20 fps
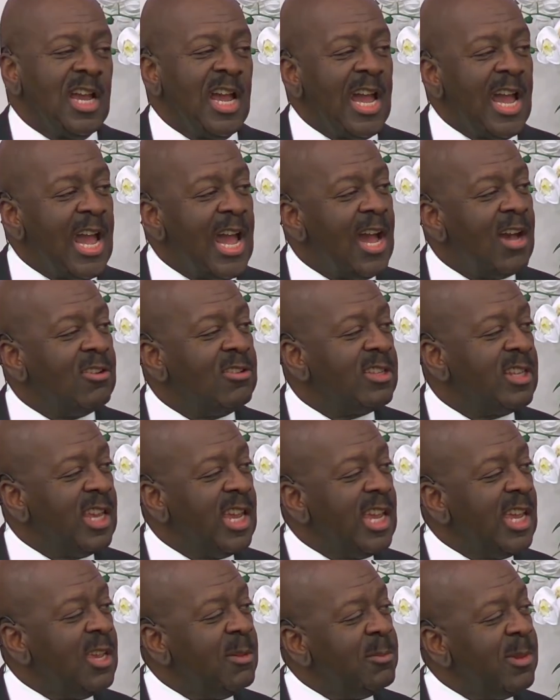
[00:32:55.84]
out
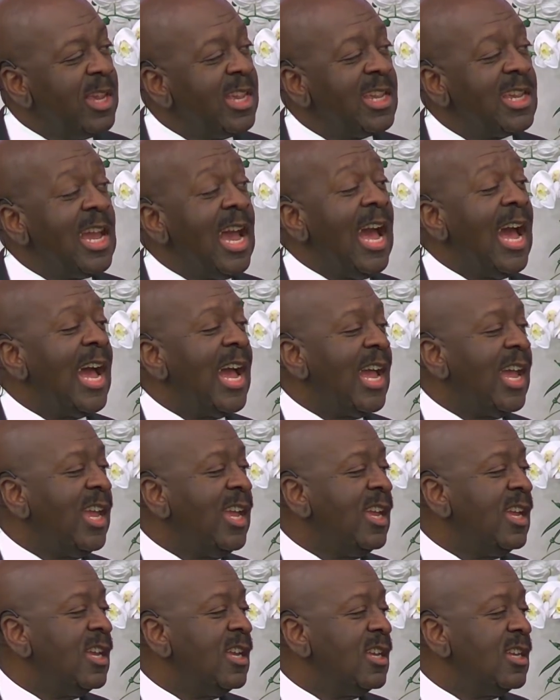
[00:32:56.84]
came a guy
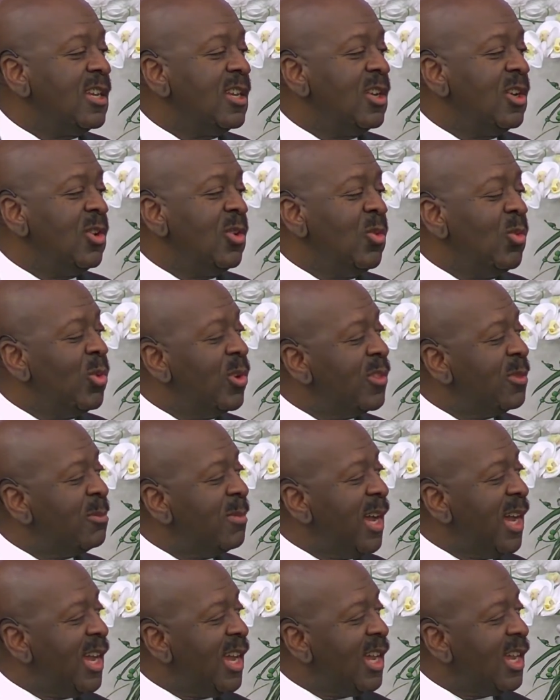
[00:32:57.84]
with
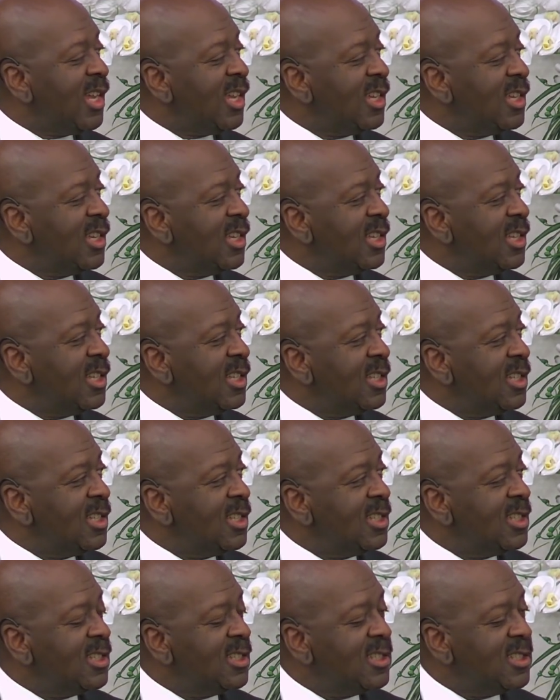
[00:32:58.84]
my
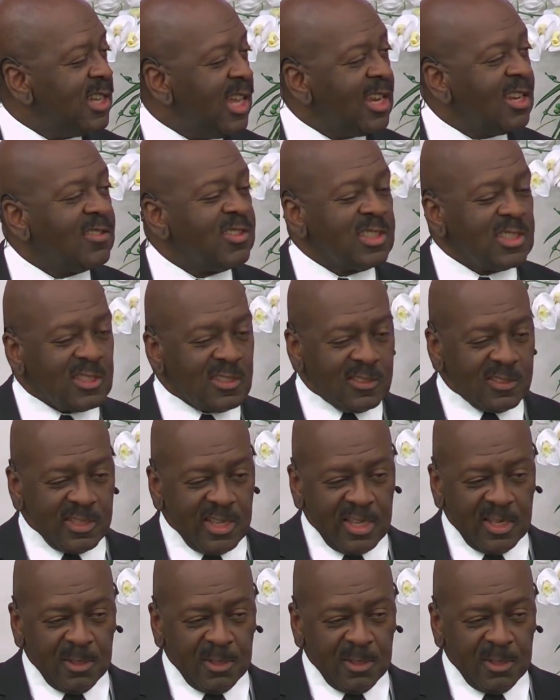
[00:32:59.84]
television set.